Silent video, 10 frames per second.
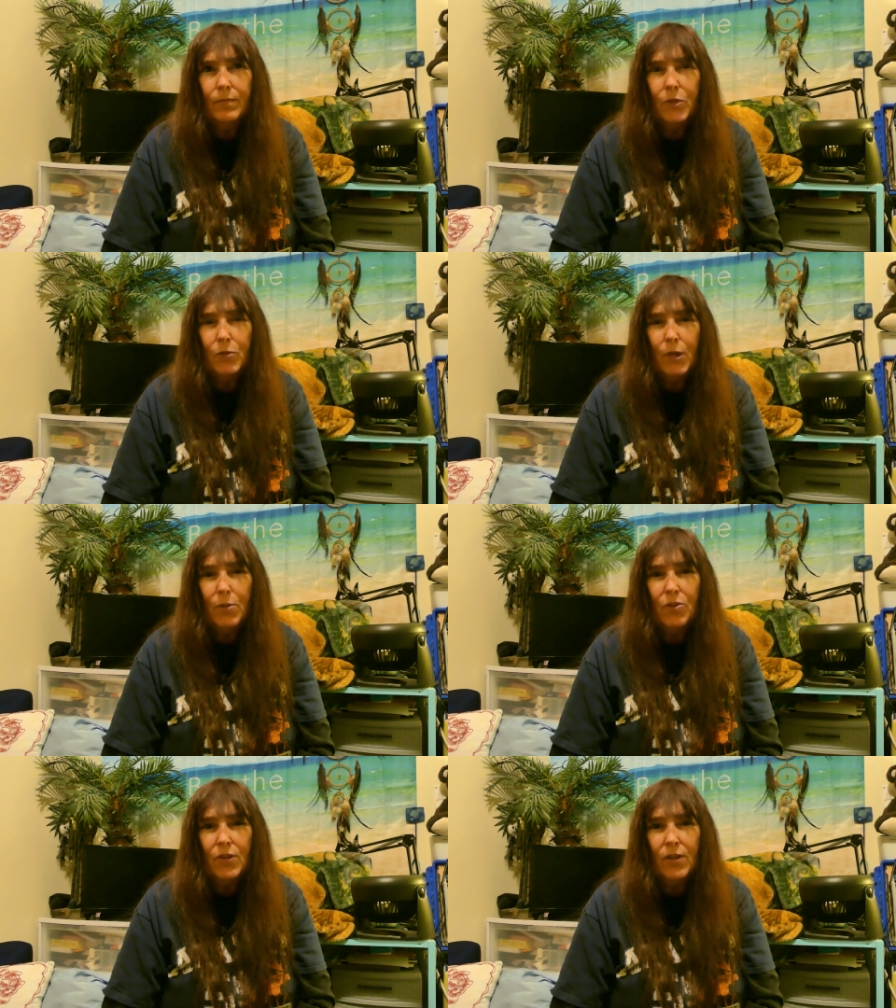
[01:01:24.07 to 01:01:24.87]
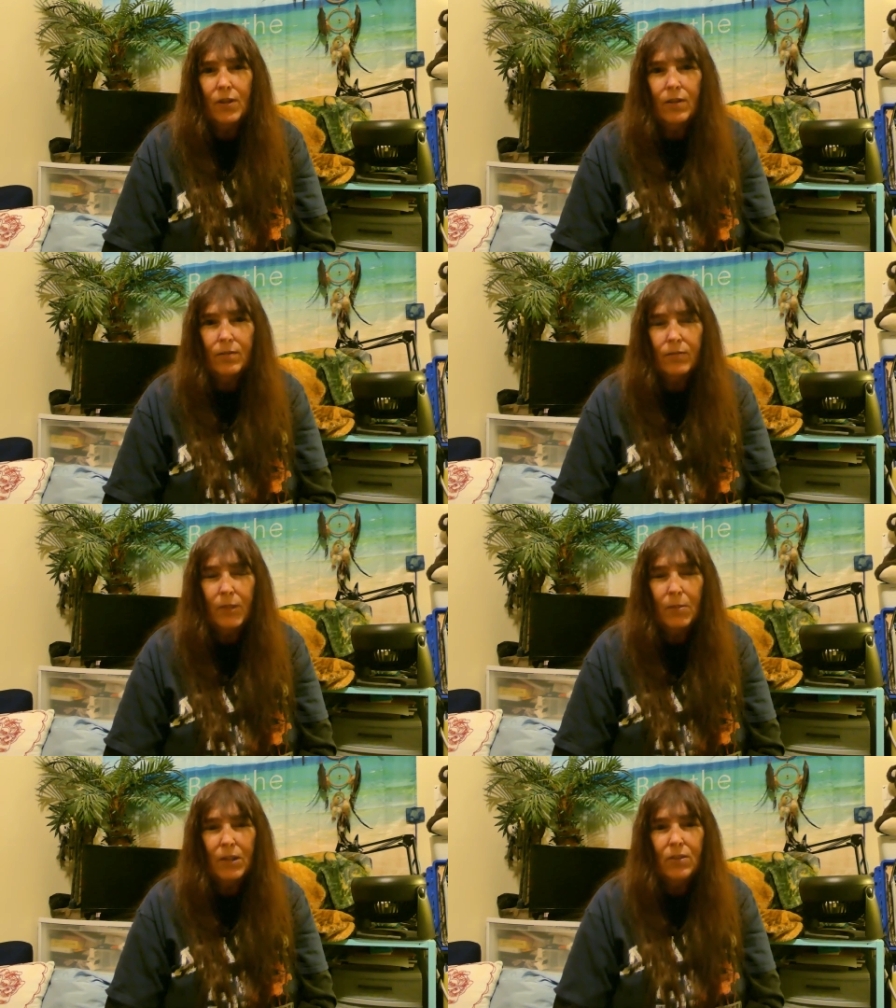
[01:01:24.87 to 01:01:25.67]
the Raptor Center.
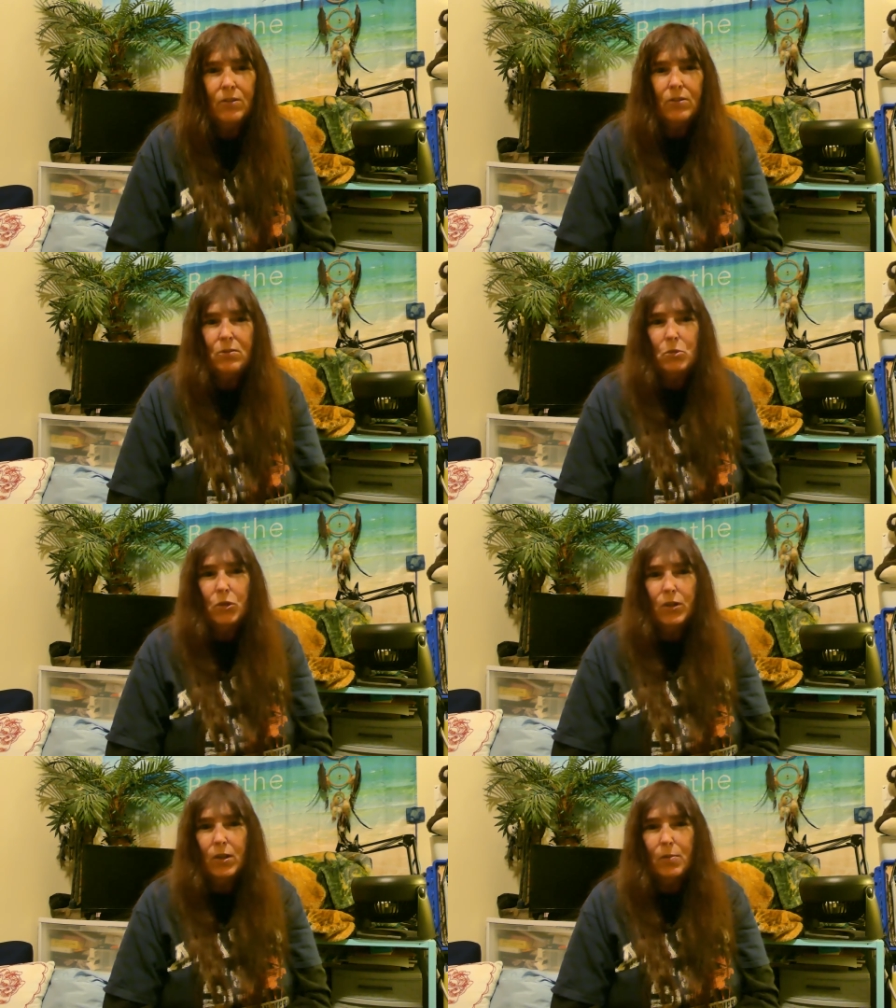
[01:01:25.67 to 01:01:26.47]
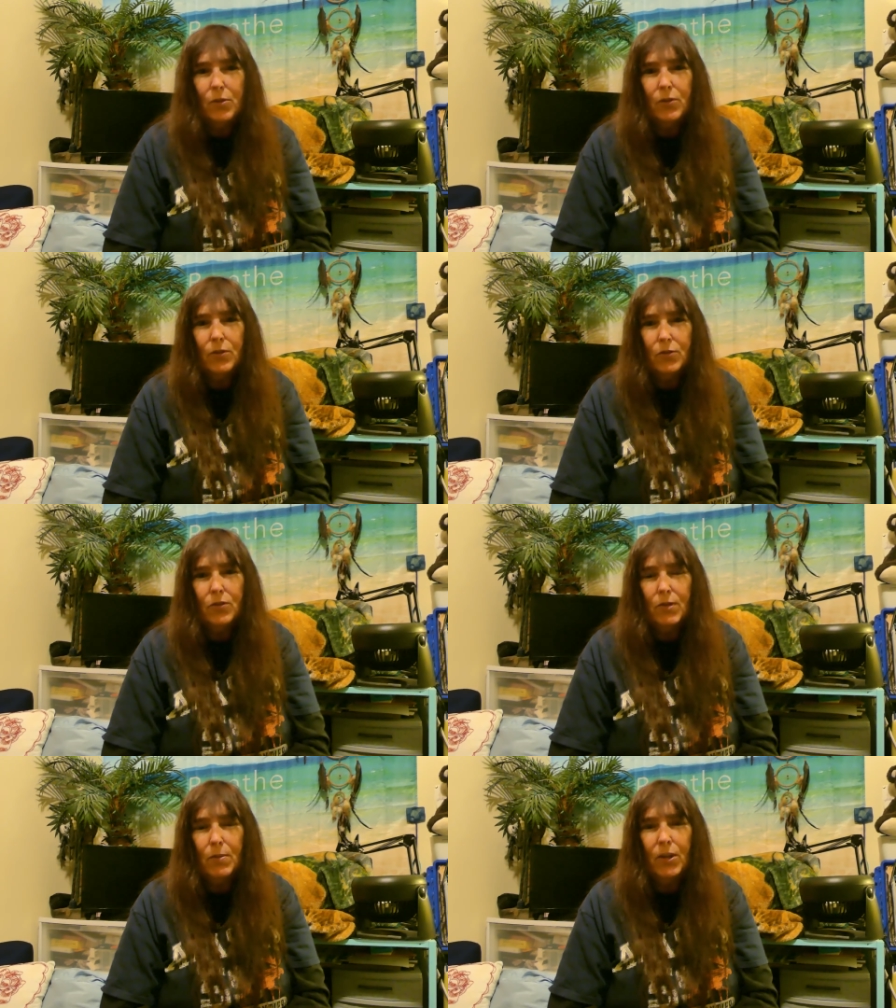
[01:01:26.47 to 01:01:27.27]
I might do a little more in depth on those
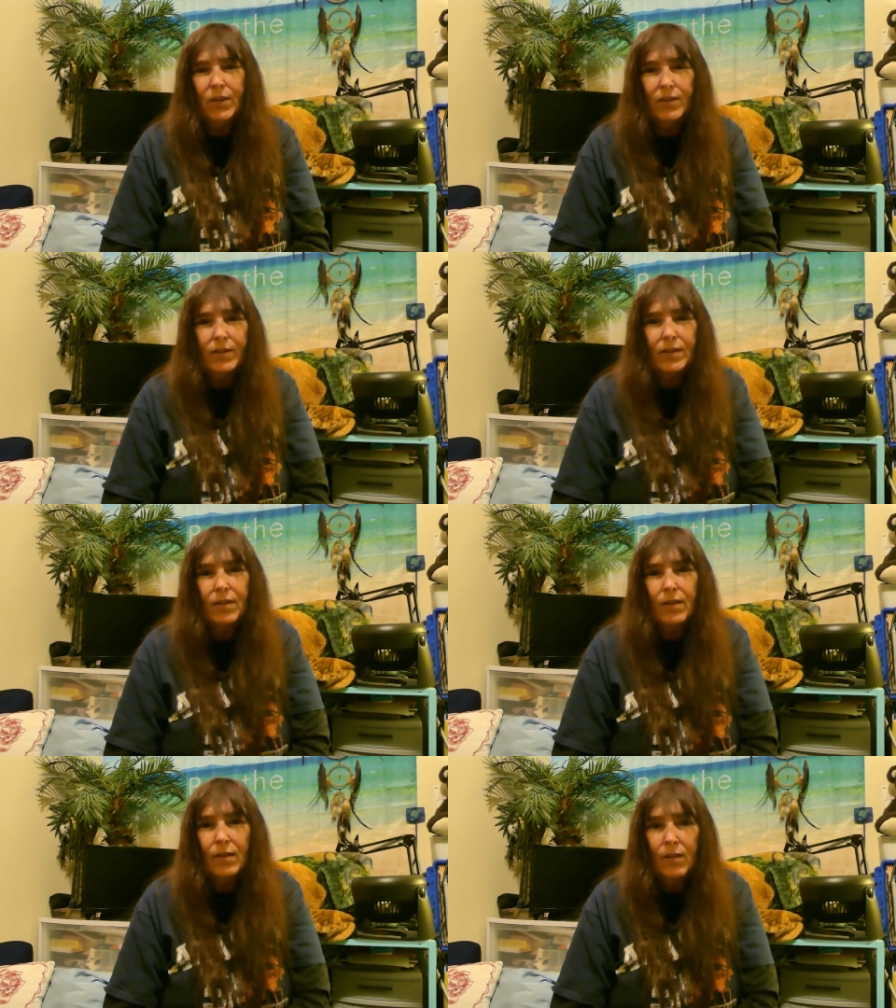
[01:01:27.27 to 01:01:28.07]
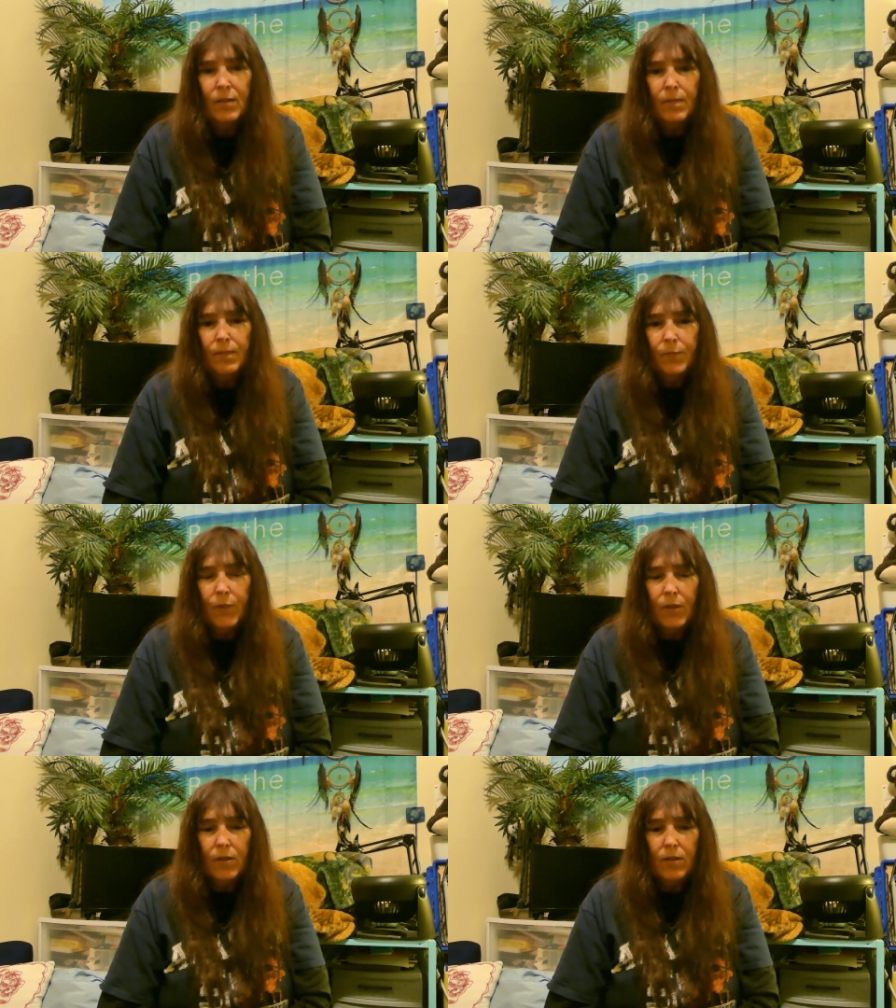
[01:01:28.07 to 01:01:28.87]
three places.
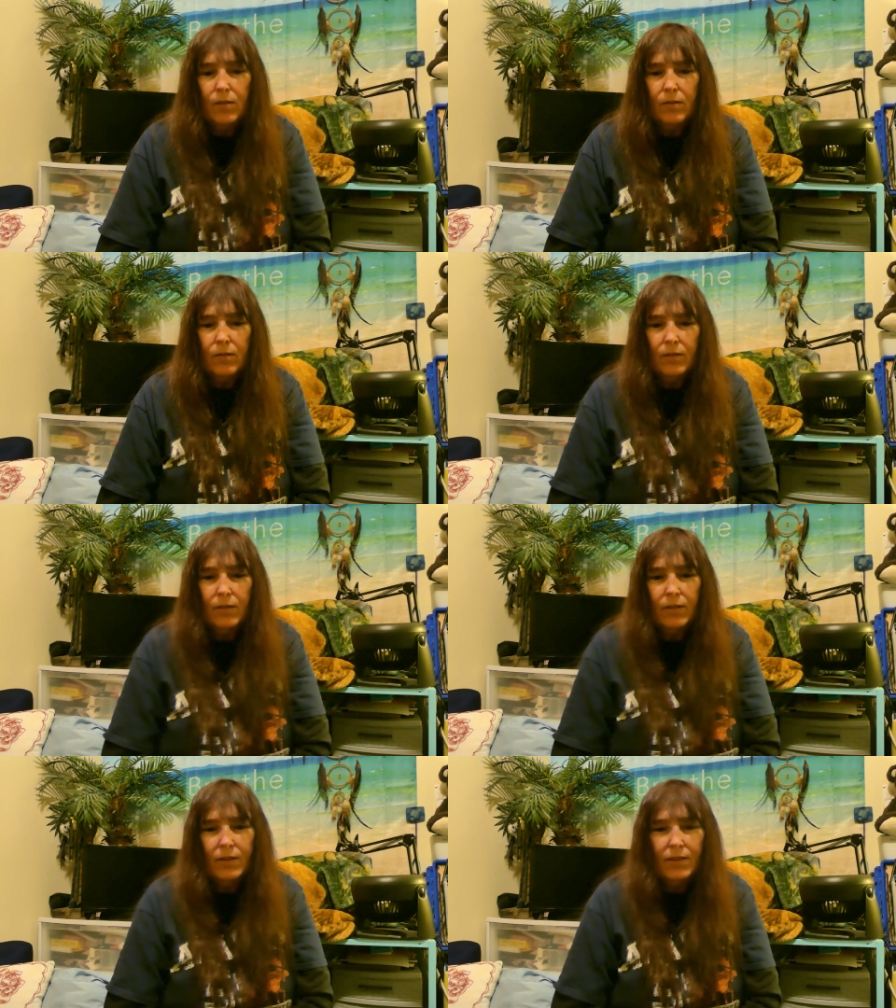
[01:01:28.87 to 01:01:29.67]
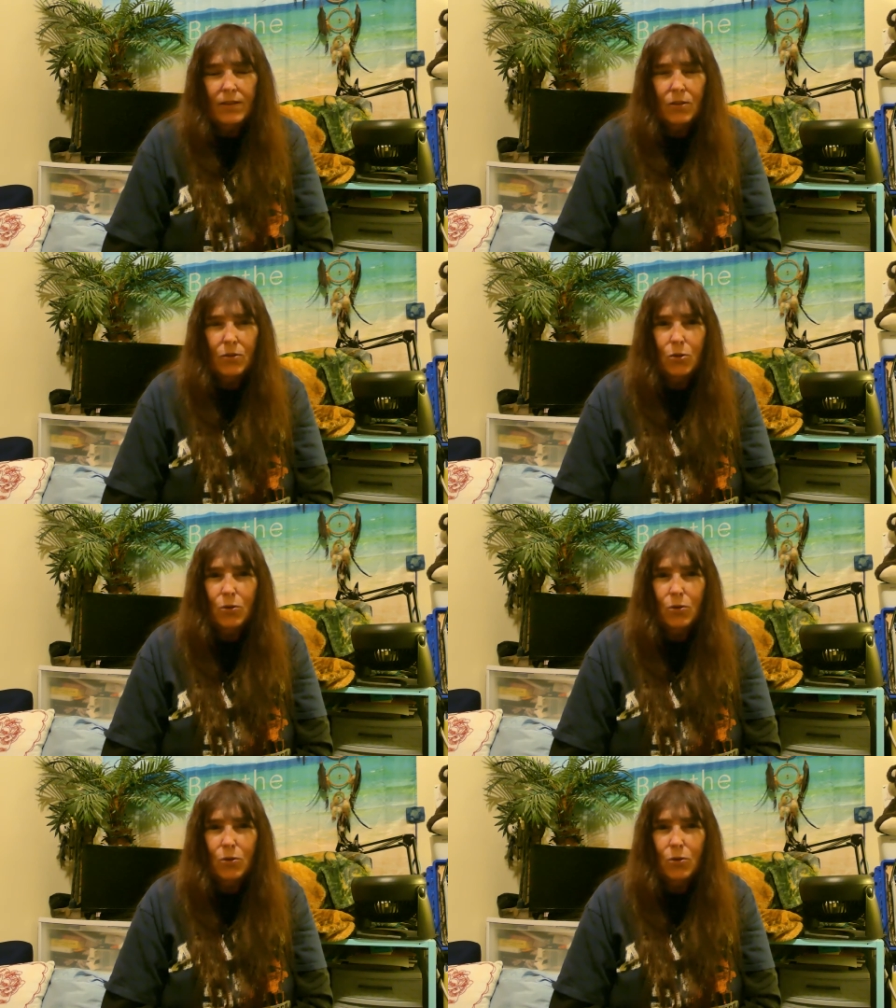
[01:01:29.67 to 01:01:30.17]
Just so, because it's just so cool.